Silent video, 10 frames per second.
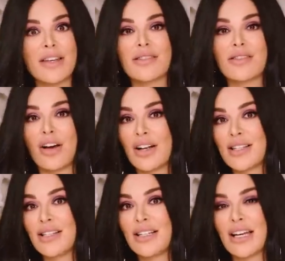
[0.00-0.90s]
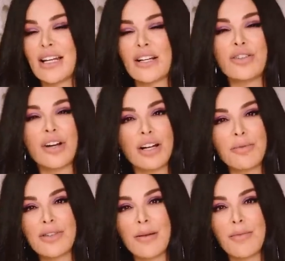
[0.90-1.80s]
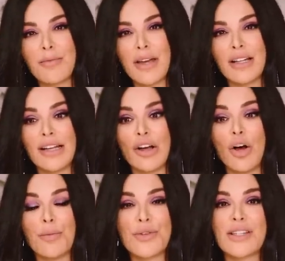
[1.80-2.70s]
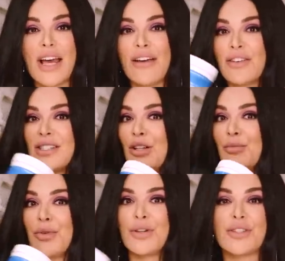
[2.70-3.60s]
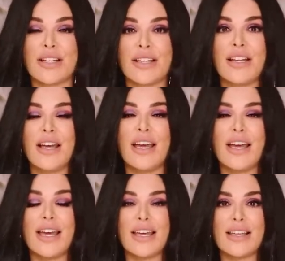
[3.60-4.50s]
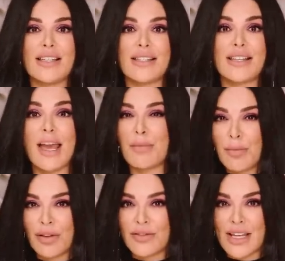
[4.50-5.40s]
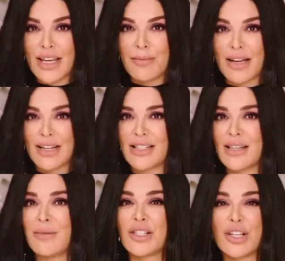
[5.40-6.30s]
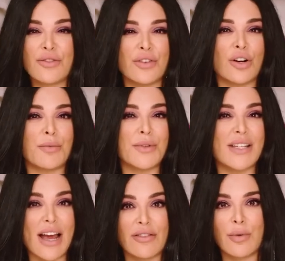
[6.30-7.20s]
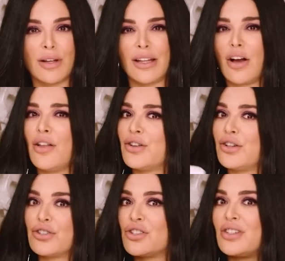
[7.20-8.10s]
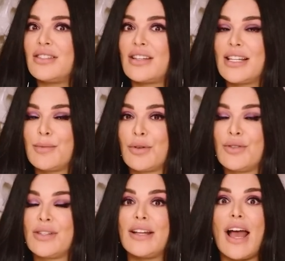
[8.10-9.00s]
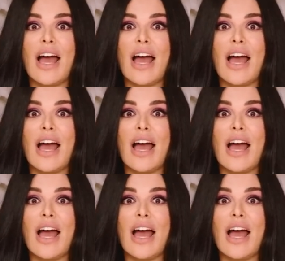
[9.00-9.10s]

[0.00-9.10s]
is honestly an incredible supplement. Like almost every single person is capable of taking magnesium. It's good for almost everyone. Like all the nutritionists I spoke to said